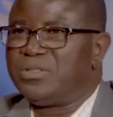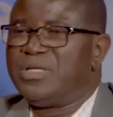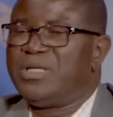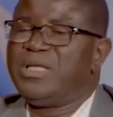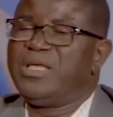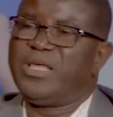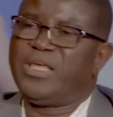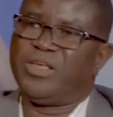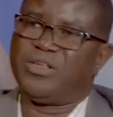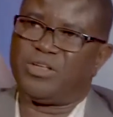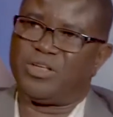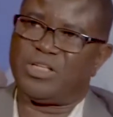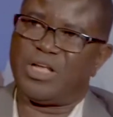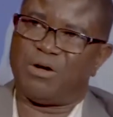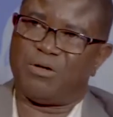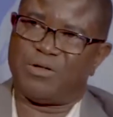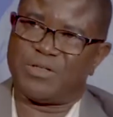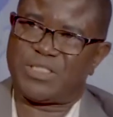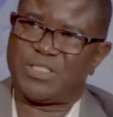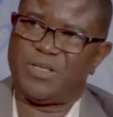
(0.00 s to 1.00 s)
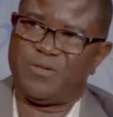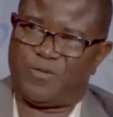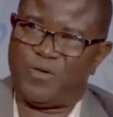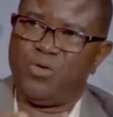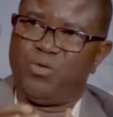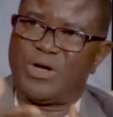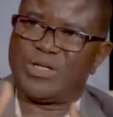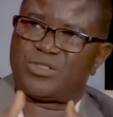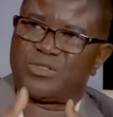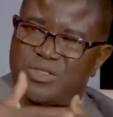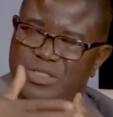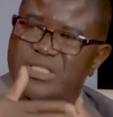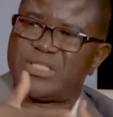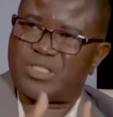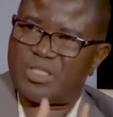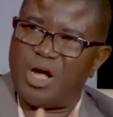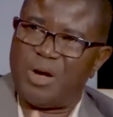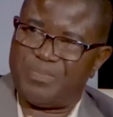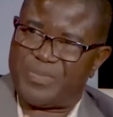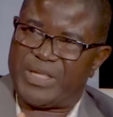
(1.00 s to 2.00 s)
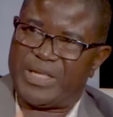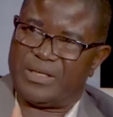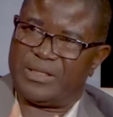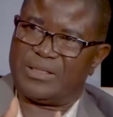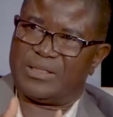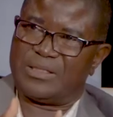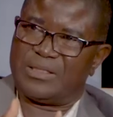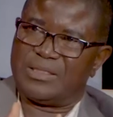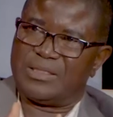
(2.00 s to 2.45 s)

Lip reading: In other words, if you want to say something,